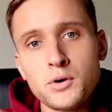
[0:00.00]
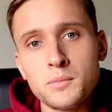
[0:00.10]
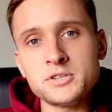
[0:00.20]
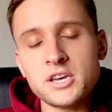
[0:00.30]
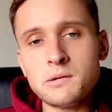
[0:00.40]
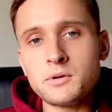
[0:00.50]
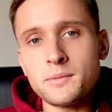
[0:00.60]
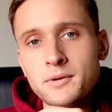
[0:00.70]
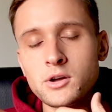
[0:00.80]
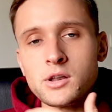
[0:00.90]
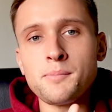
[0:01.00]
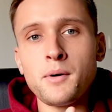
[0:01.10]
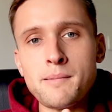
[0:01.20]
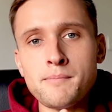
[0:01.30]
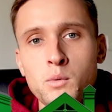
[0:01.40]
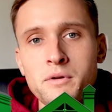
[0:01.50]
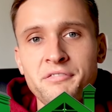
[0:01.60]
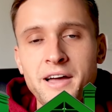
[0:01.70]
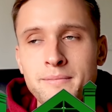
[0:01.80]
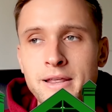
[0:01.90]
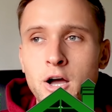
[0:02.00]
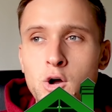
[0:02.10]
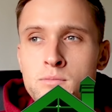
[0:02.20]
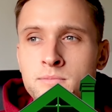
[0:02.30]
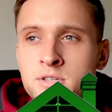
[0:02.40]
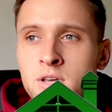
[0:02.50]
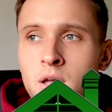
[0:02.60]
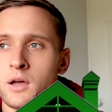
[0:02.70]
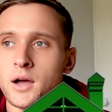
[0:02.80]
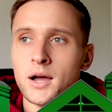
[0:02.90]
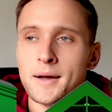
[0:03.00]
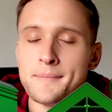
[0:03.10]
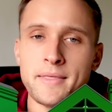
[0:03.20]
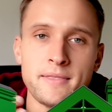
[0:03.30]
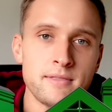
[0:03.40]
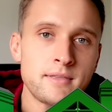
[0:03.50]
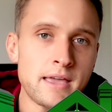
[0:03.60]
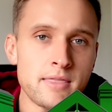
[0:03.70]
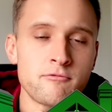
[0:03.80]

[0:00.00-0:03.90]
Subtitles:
property. I'm going to be looking at buying multi-family homes and get the